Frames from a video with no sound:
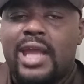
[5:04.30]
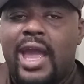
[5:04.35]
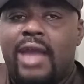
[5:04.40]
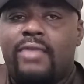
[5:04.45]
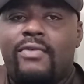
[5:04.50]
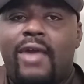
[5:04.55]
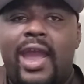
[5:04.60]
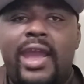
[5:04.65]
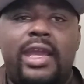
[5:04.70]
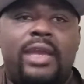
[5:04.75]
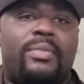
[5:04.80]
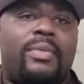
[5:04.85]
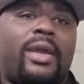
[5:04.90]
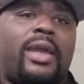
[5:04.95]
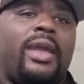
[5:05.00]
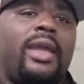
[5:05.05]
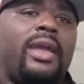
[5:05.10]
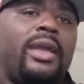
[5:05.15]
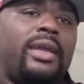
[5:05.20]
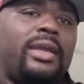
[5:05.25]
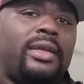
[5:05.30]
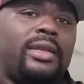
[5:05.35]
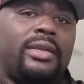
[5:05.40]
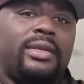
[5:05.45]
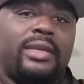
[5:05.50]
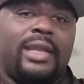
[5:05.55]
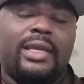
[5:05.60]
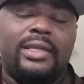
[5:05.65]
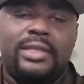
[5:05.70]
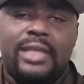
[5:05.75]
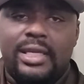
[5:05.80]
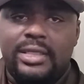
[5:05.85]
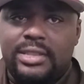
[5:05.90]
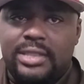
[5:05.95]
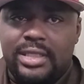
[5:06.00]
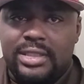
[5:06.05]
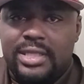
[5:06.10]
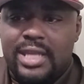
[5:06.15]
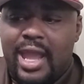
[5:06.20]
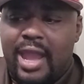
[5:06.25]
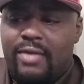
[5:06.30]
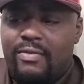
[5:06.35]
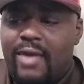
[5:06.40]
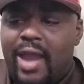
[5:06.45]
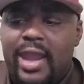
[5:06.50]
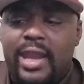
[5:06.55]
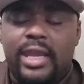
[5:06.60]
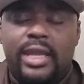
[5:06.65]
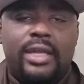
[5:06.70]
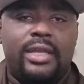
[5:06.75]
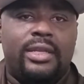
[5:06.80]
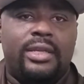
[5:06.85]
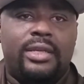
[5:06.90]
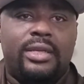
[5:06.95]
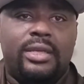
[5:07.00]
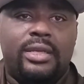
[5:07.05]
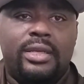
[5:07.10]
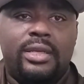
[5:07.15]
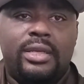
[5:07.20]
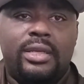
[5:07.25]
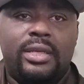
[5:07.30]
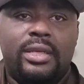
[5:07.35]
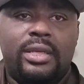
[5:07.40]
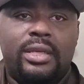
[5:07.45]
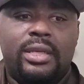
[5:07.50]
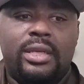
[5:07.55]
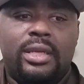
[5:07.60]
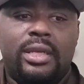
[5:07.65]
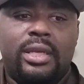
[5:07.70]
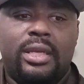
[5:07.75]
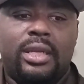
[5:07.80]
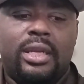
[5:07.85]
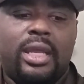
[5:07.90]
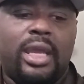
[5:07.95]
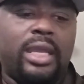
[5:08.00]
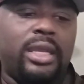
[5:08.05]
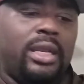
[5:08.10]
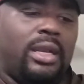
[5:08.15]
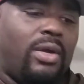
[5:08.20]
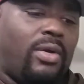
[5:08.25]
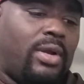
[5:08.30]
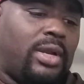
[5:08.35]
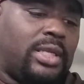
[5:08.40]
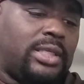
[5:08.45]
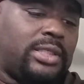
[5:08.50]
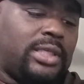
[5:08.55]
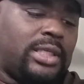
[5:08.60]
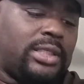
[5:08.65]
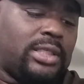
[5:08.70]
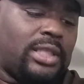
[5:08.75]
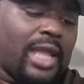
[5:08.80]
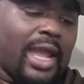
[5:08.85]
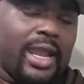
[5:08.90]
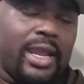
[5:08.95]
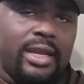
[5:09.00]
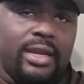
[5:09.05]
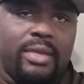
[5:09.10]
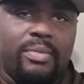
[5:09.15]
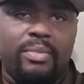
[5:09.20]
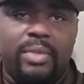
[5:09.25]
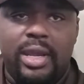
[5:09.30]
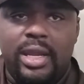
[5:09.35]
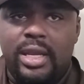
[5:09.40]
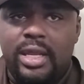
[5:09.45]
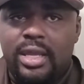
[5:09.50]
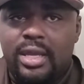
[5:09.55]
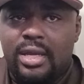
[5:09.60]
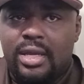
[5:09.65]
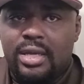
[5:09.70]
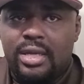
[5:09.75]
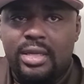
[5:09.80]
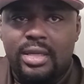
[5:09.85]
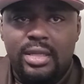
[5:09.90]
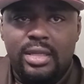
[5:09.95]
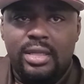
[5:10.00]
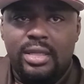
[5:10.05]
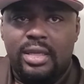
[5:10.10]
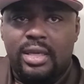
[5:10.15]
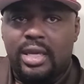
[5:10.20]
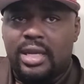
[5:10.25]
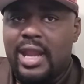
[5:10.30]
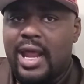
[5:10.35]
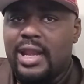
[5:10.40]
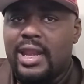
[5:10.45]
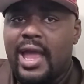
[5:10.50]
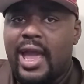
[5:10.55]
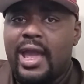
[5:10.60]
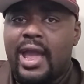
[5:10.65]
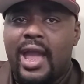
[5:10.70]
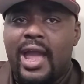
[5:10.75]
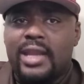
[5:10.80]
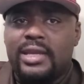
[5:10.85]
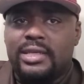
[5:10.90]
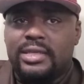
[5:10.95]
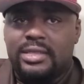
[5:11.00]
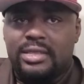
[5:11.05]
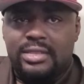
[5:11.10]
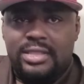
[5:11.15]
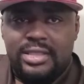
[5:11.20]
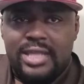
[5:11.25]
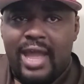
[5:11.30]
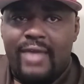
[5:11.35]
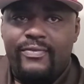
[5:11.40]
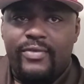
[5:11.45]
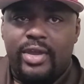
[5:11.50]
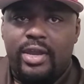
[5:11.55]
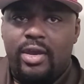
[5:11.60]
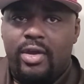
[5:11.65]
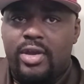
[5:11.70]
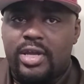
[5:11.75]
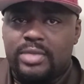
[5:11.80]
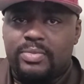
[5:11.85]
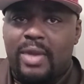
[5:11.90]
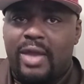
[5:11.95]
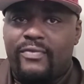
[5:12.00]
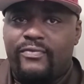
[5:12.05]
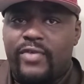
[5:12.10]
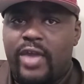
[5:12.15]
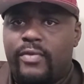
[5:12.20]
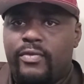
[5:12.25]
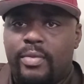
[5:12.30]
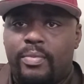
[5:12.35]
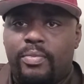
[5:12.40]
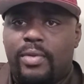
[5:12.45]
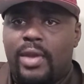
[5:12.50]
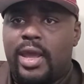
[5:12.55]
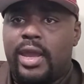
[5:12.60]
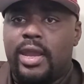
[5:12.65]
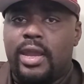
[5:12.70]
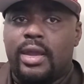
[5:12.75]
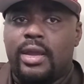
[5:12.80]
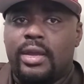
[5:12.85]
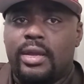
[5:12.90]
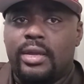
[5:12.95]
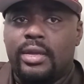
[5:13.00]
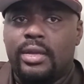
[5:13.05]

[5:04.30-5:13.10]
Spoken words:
not right, man. That's just not right. And and it's just like the media. And Stephen Curry is my favorite player,